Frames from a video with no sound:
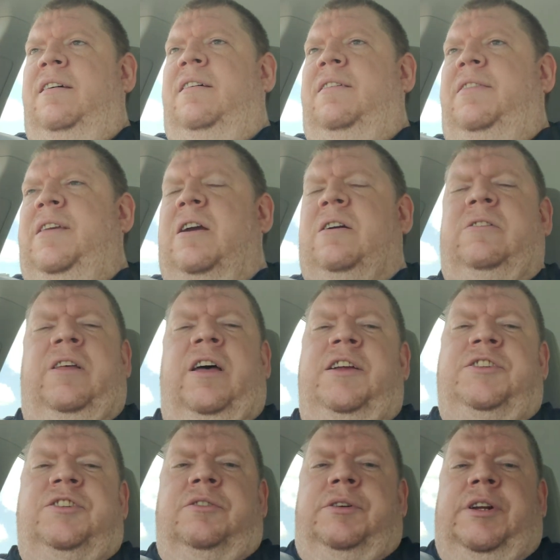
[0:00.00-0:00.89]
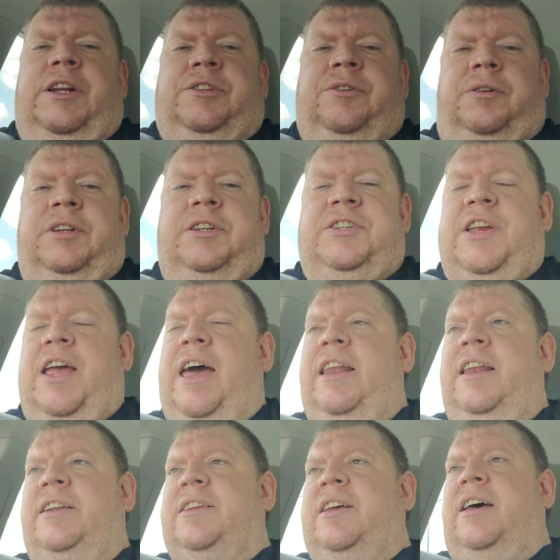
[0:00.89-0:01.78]
the airline's already told us
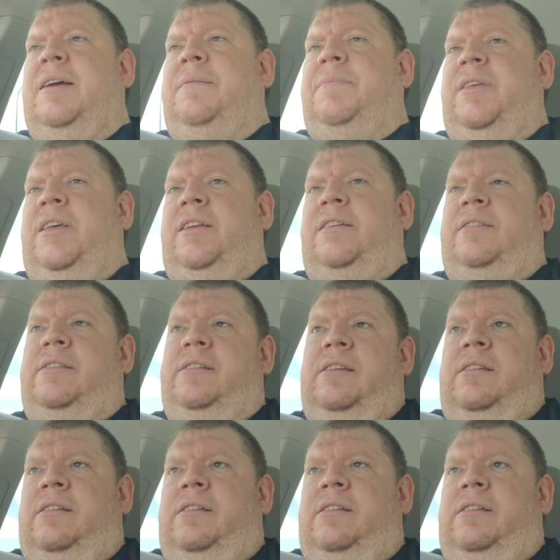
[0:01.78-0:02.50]
ahead of time that,